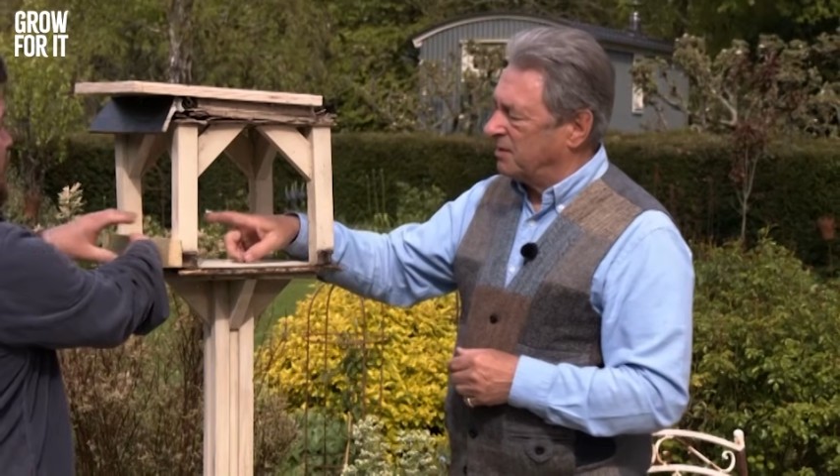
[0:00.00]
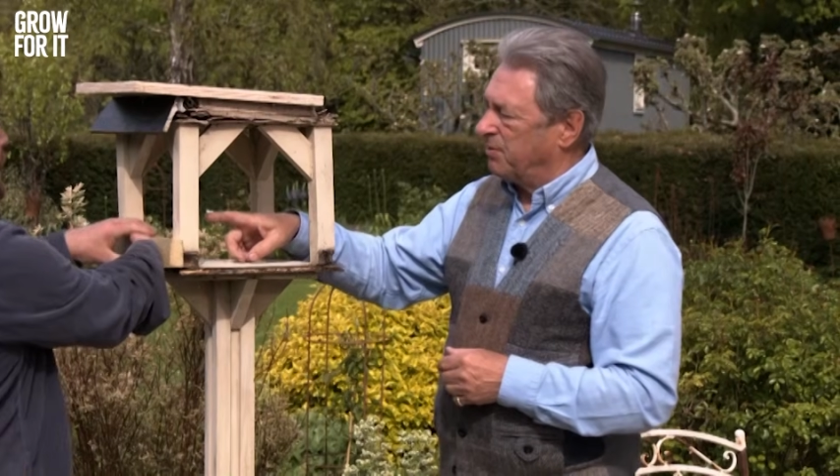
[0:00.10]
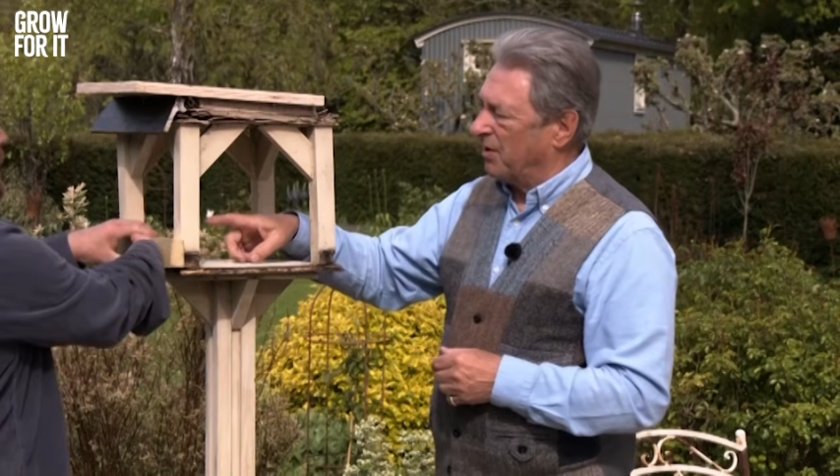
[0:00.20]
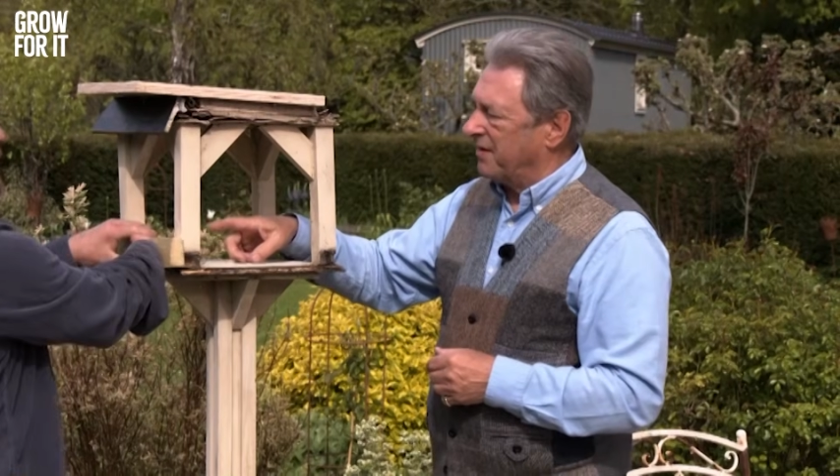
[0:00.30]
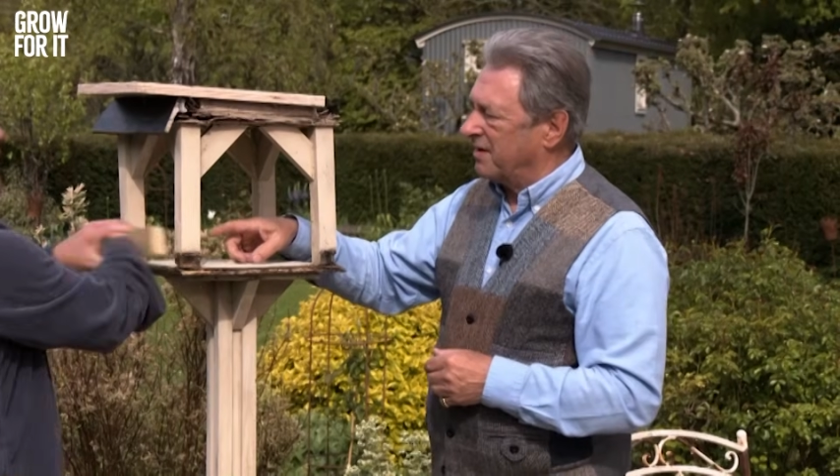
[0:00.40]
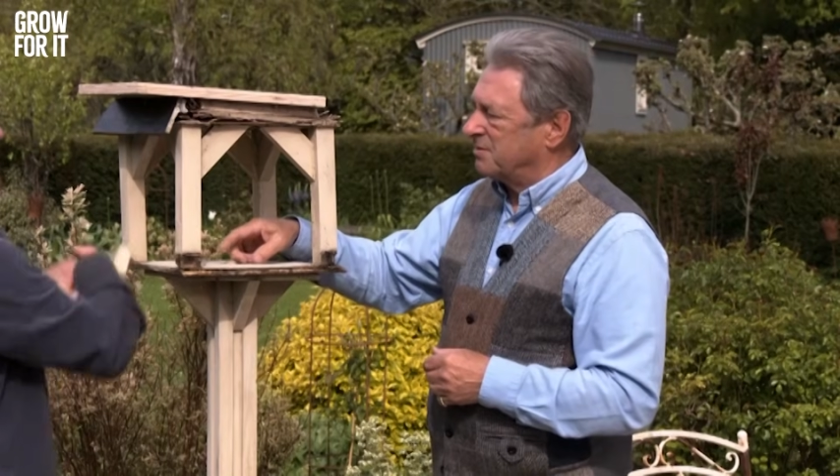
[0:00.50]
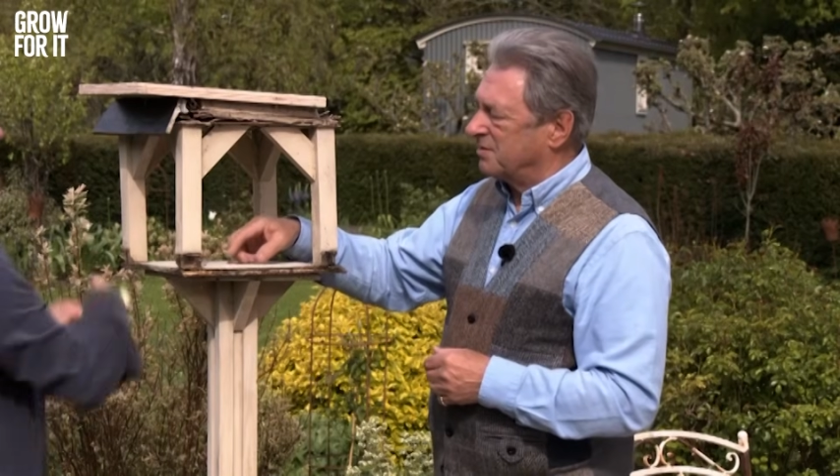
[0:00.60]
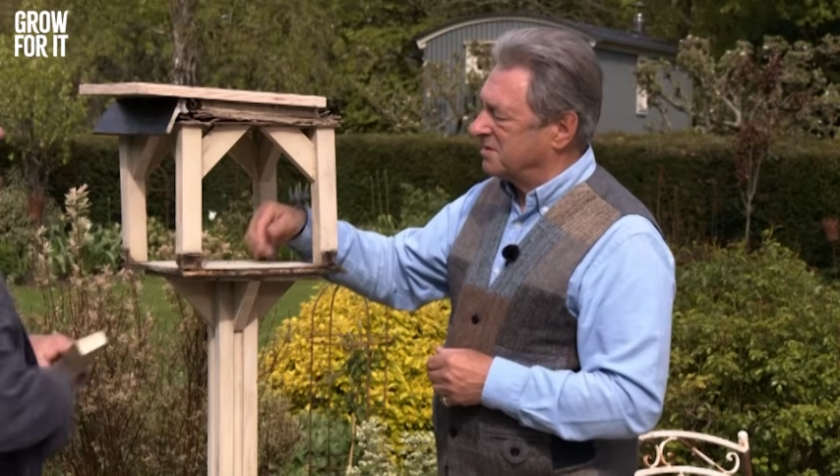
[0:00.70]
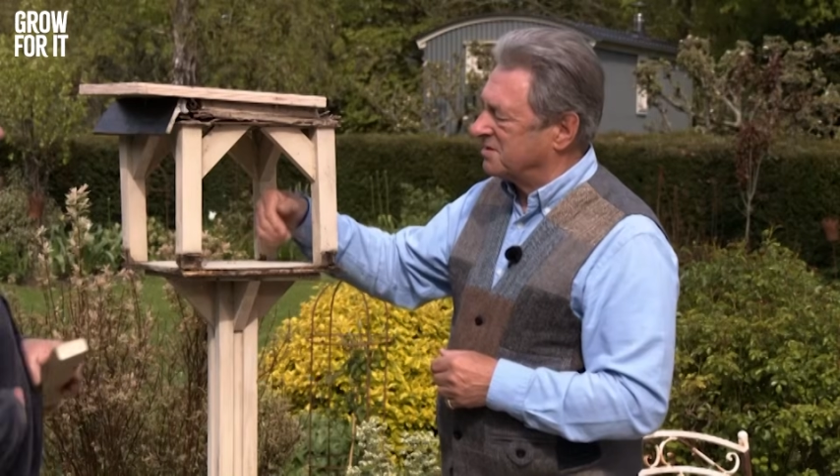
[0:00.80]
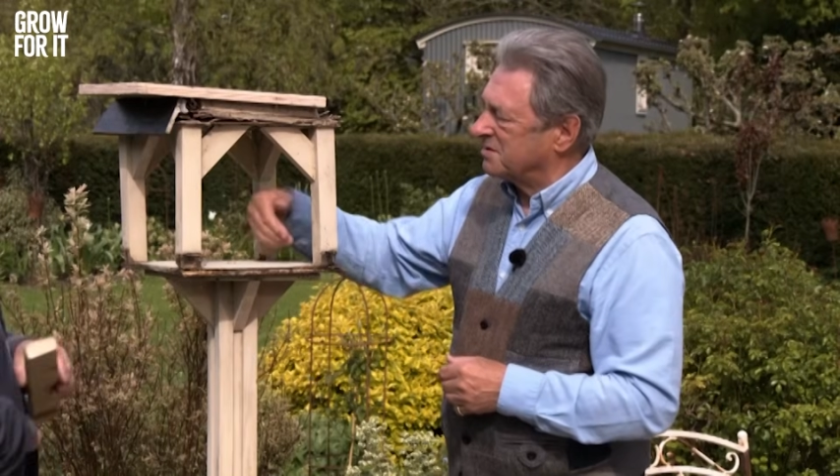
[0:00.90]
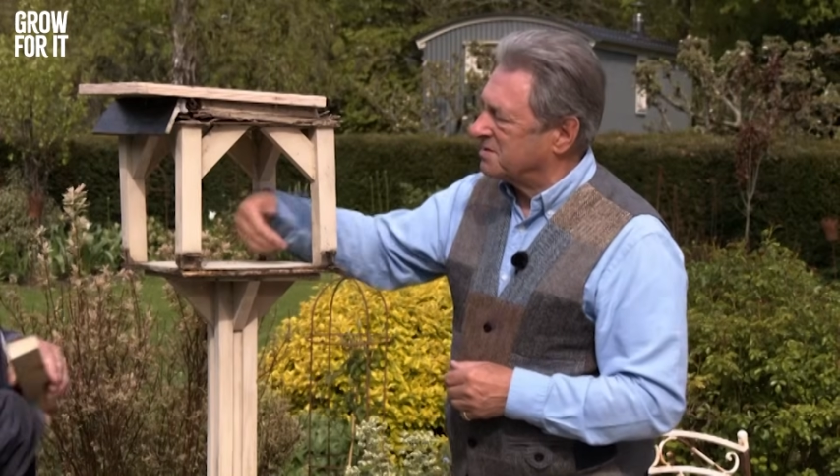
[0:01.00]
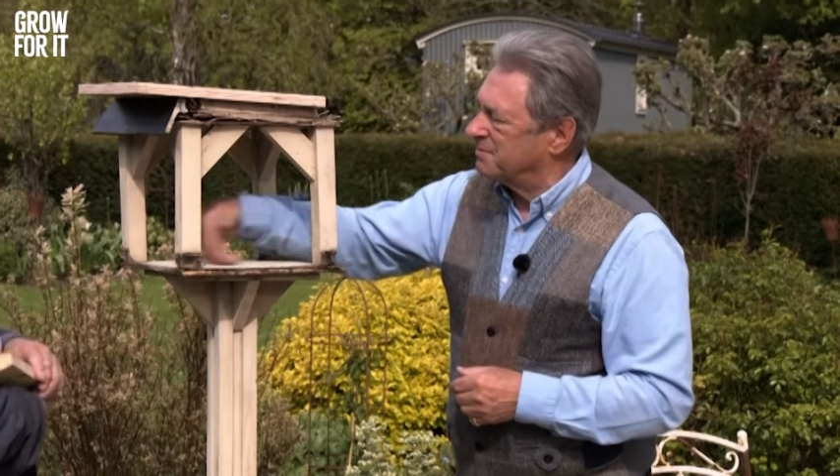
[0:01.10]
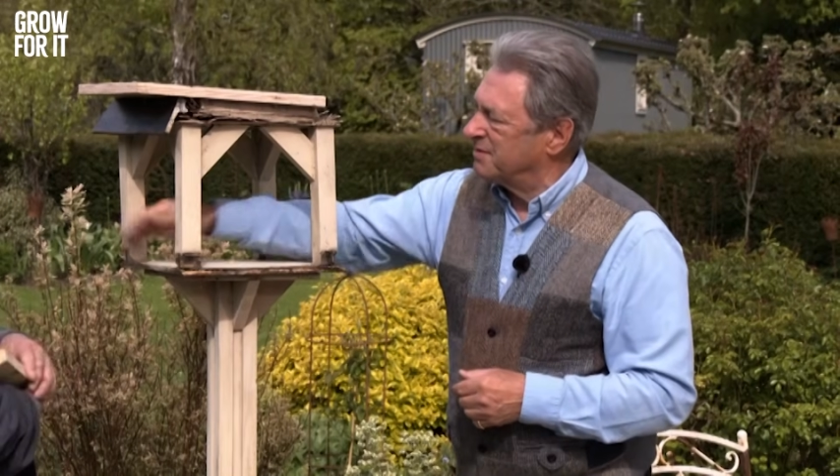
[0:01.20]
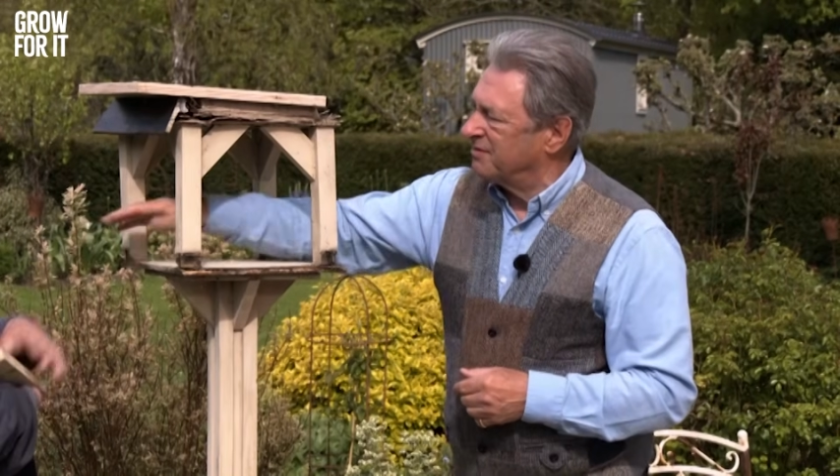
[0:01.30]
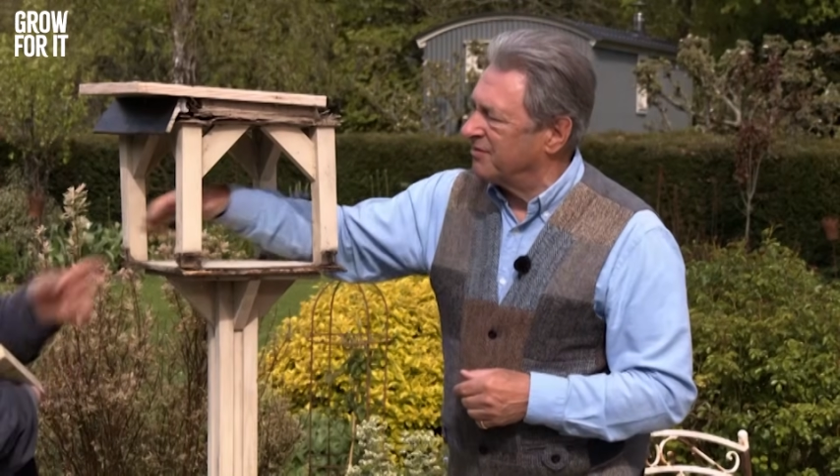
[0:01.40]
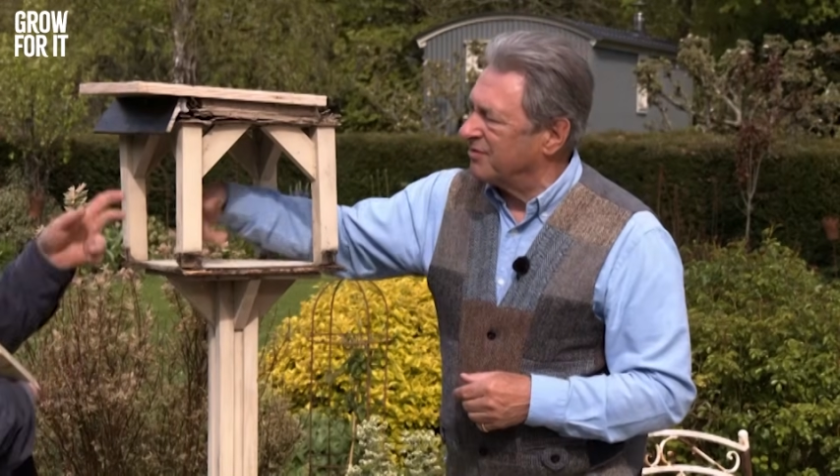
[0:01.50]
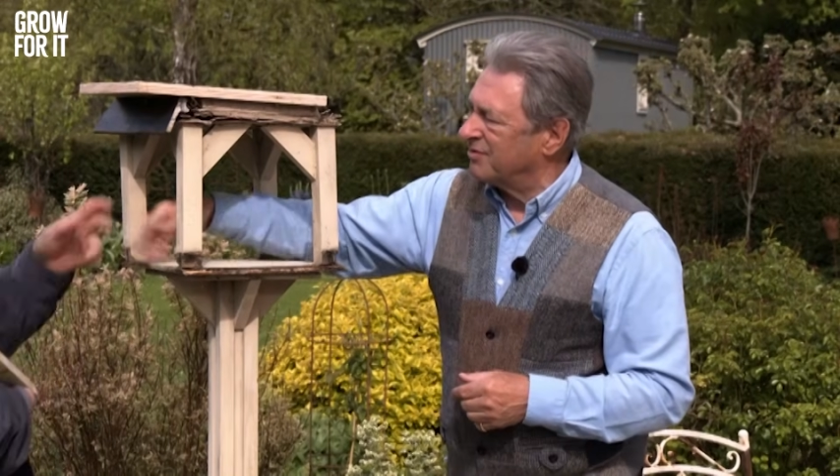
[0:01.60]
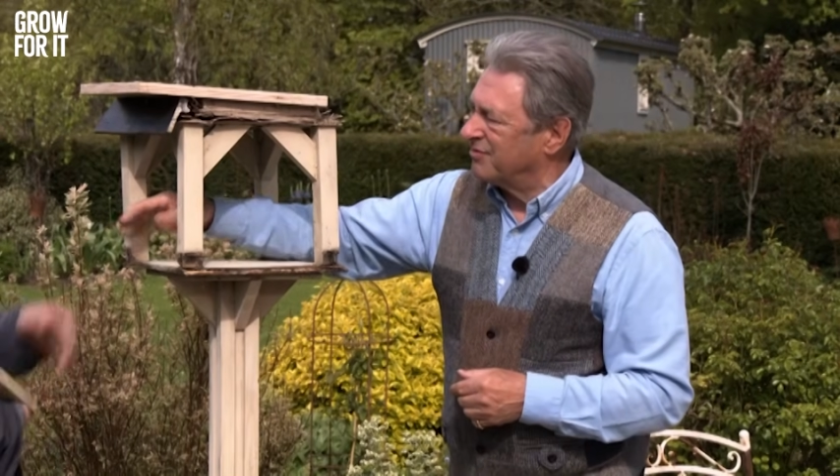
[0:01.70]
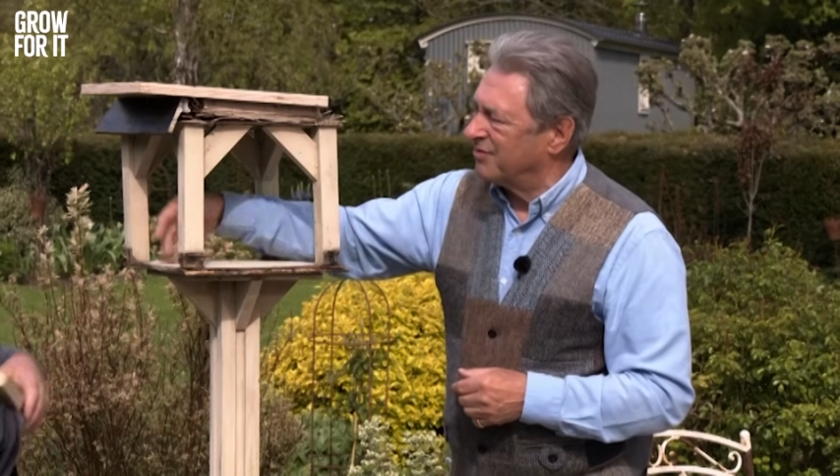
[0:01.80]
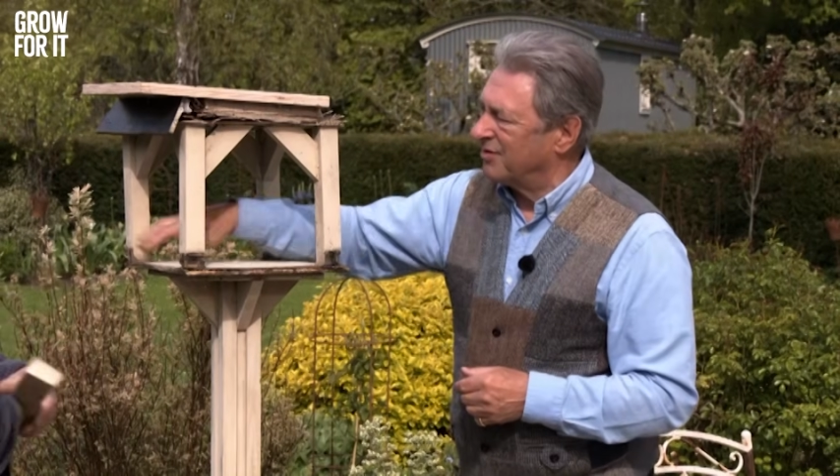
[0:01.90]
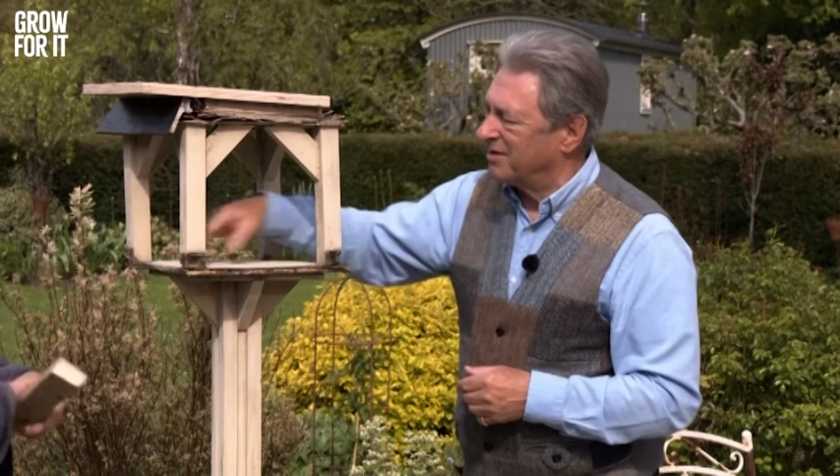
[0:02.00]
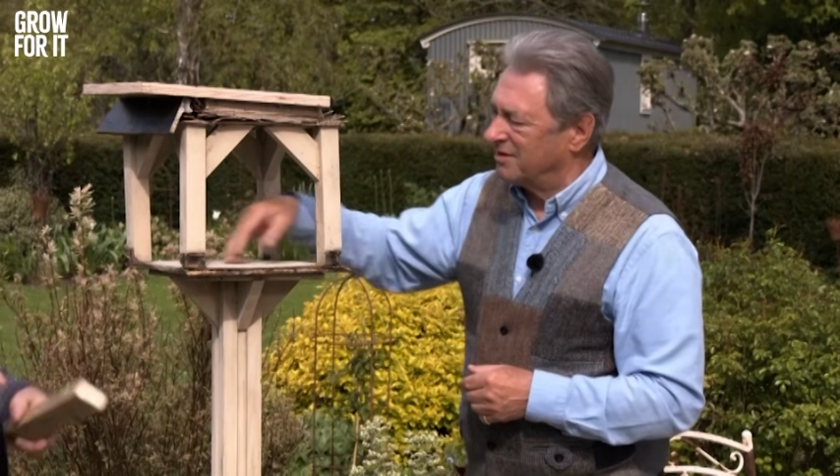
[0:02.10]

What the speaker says: point there as well, because it stops the bird from falling